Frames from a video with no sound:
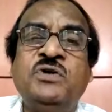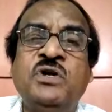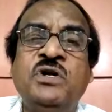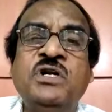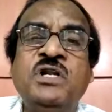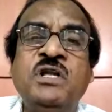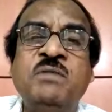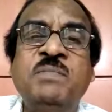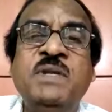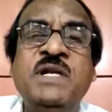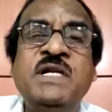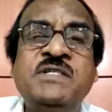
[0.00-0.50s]

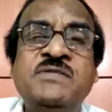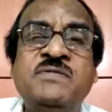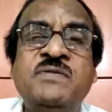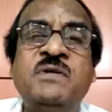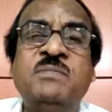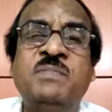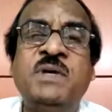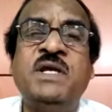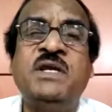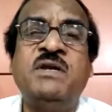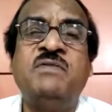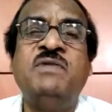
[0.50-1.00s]
20 minutes
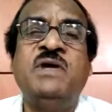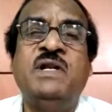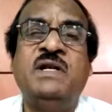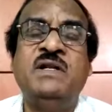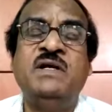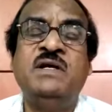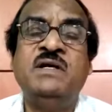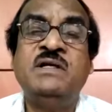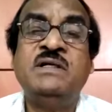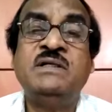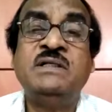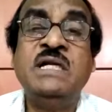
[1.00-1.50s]
will be
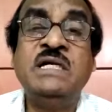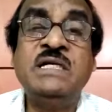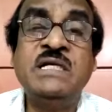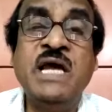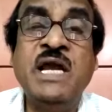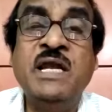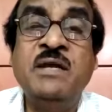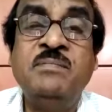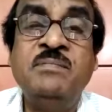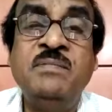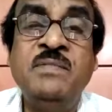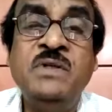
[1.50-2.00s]
given the
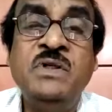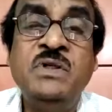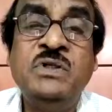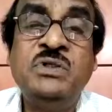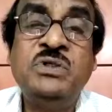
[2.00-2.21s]
time